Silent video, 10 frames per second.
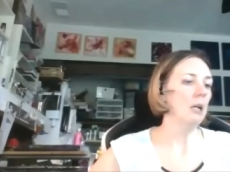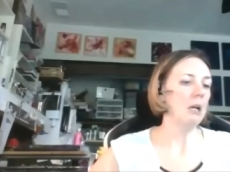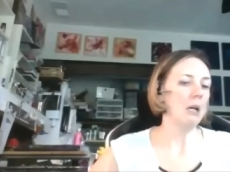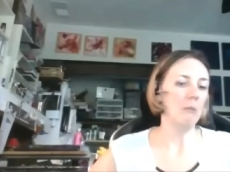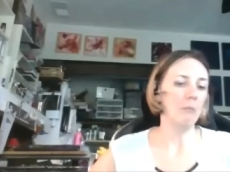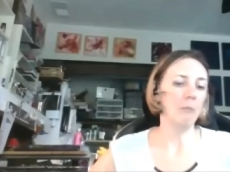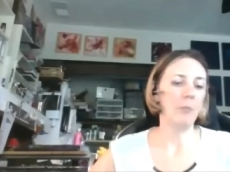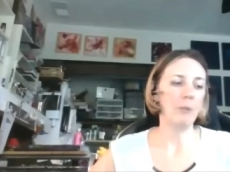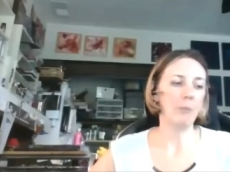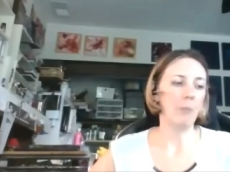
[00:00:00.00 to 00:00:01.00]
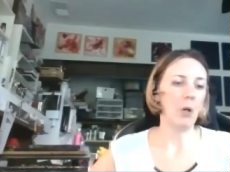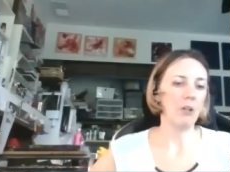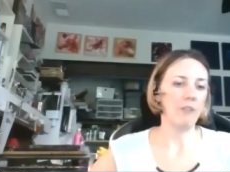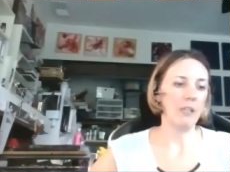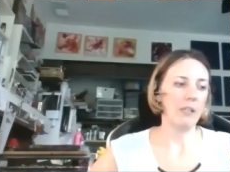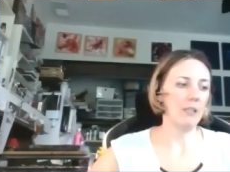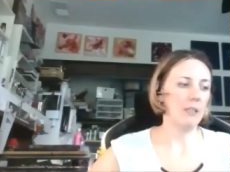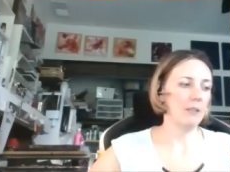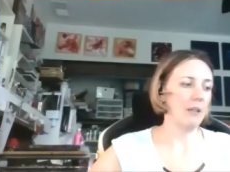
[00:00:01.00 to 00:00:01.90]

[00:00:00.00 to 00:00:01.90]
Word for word: Um, but part of it is,